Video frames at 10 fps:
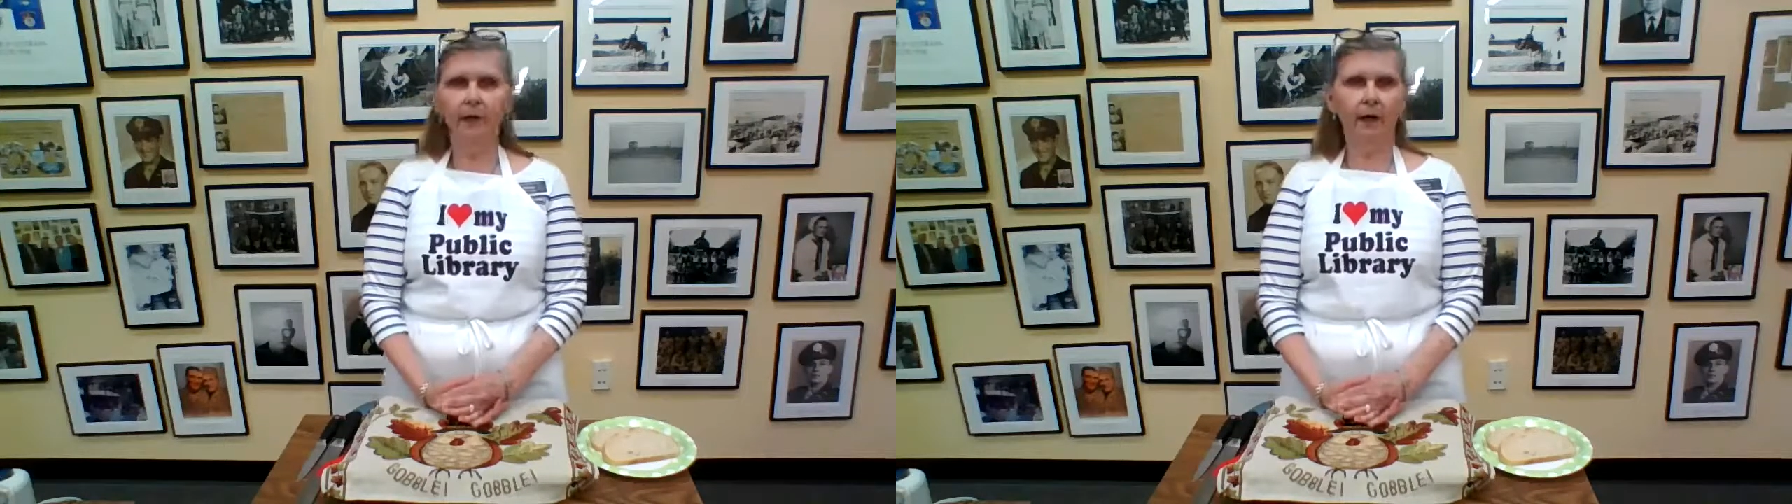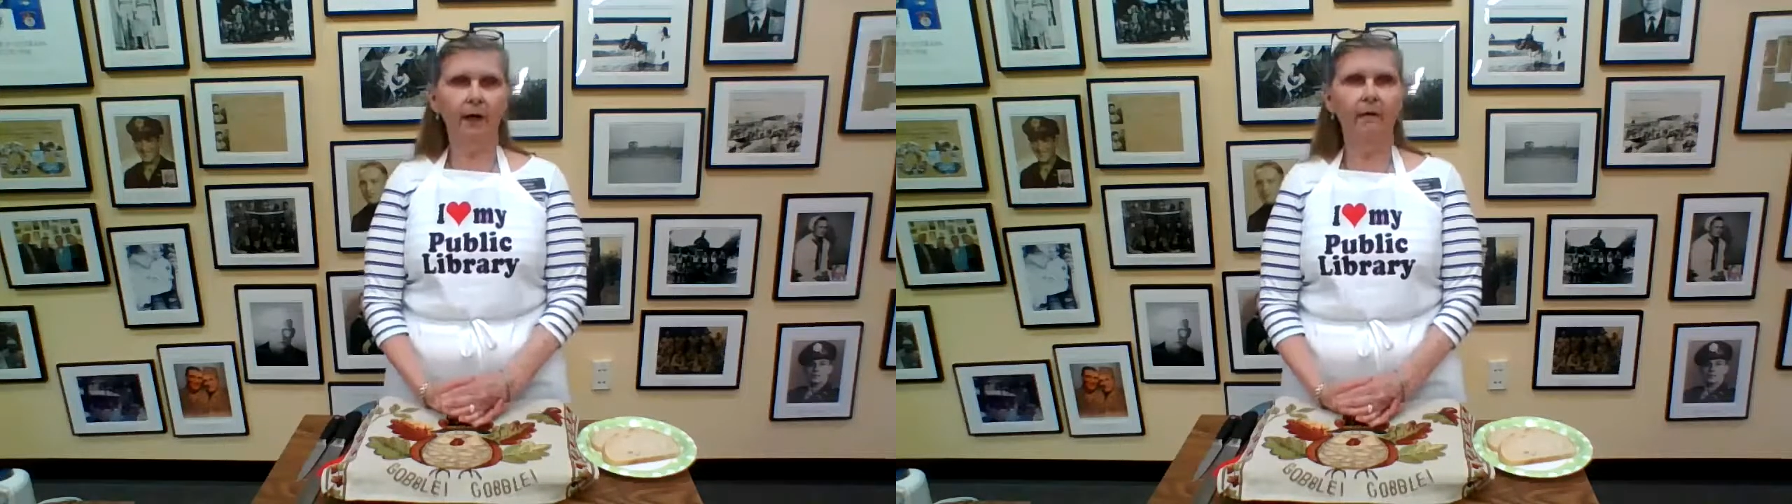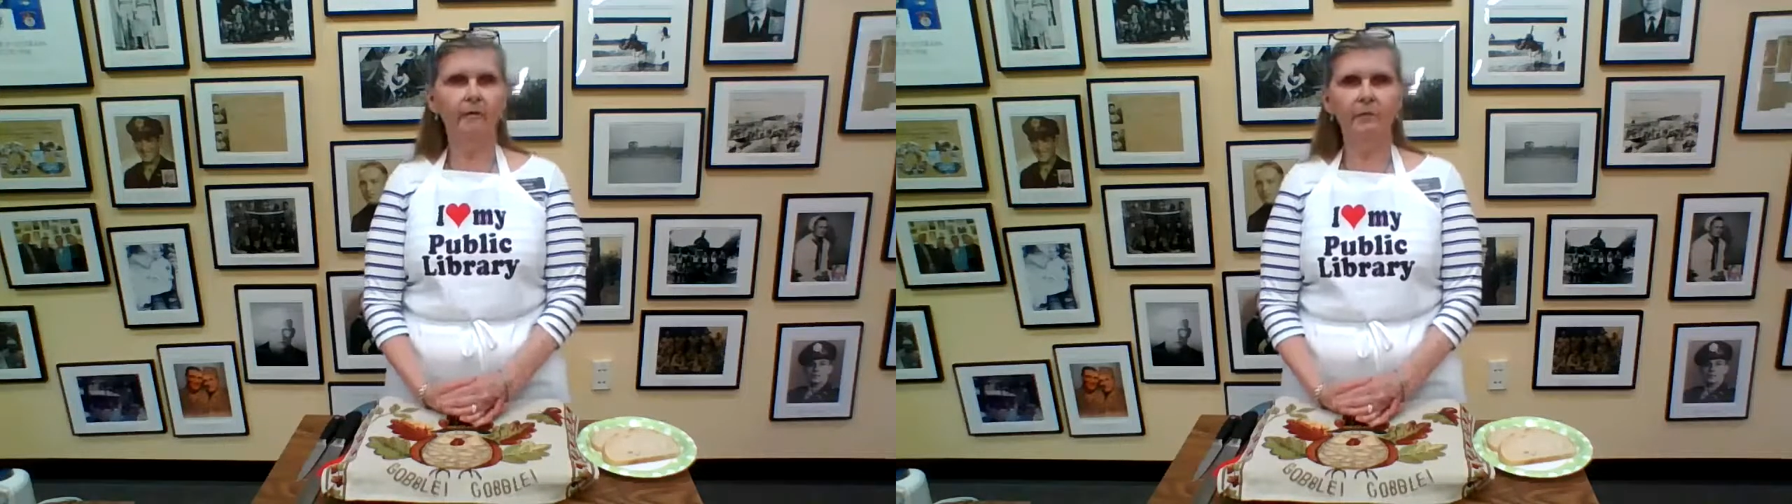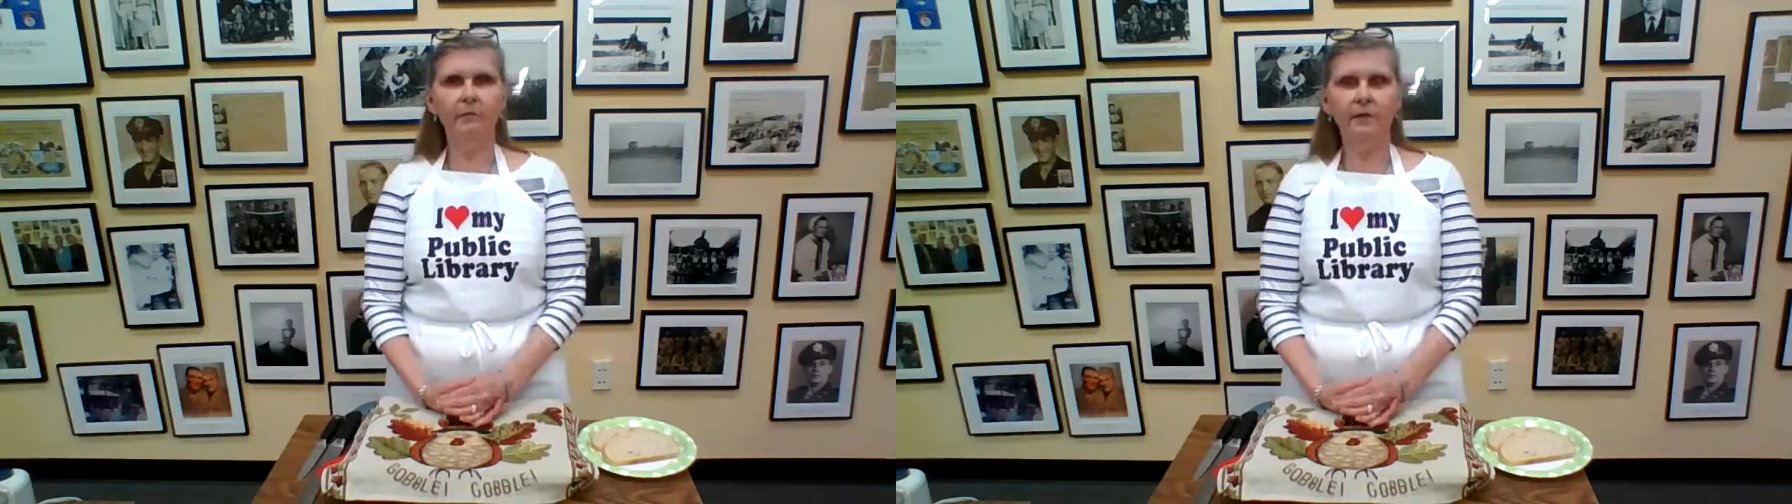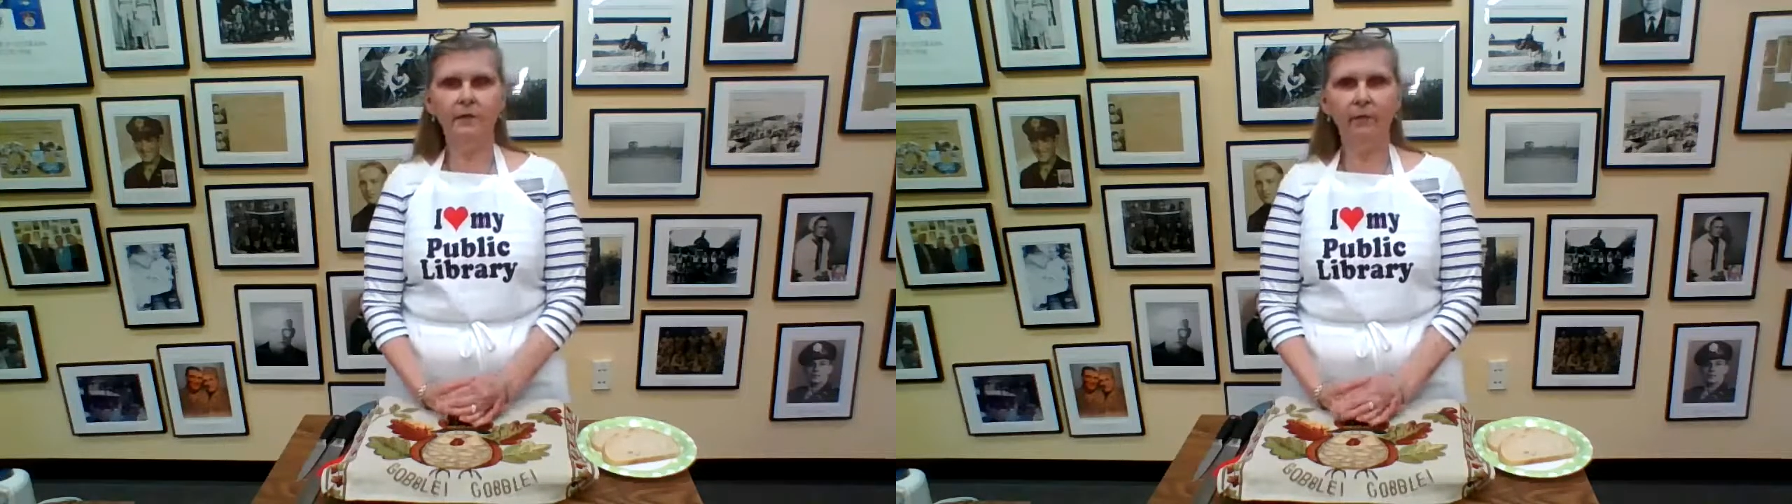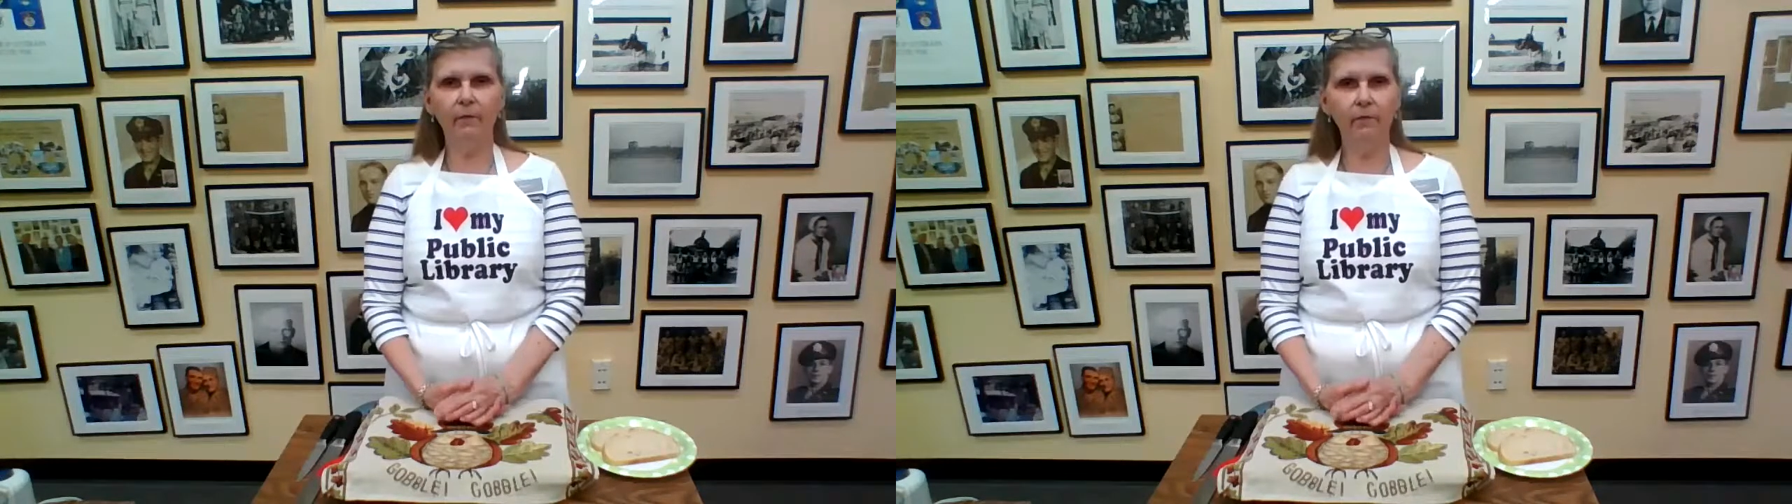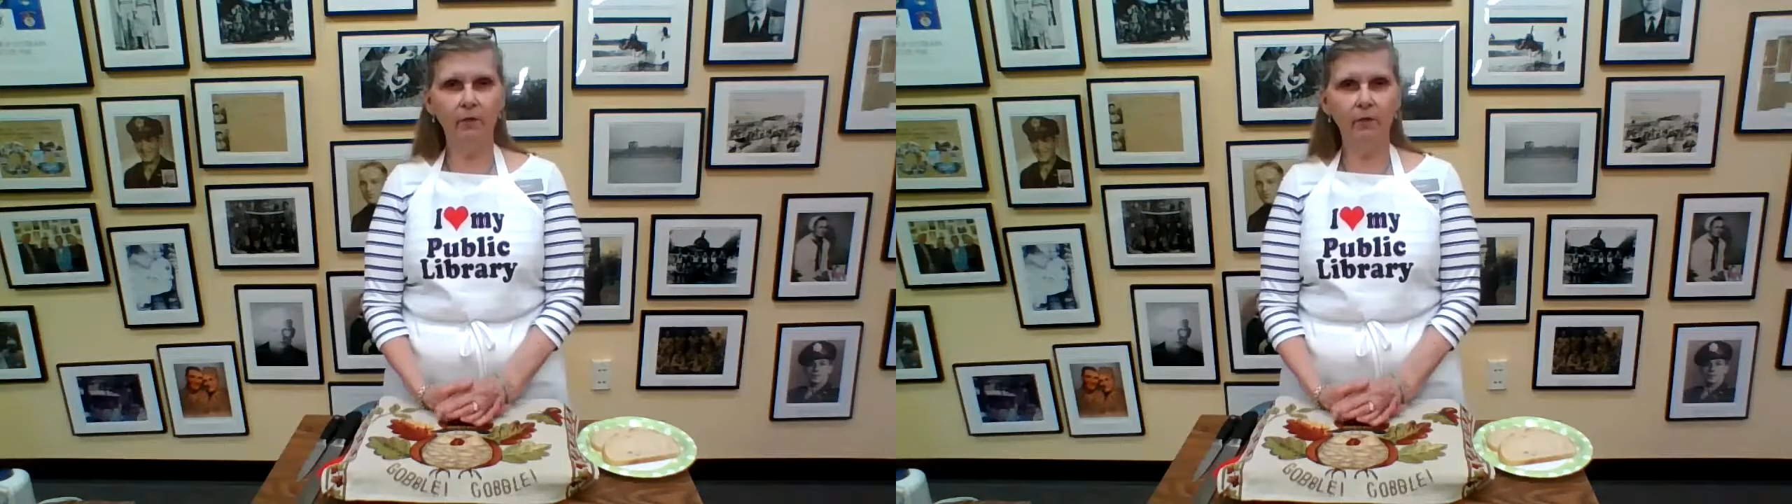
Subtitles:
because I'm a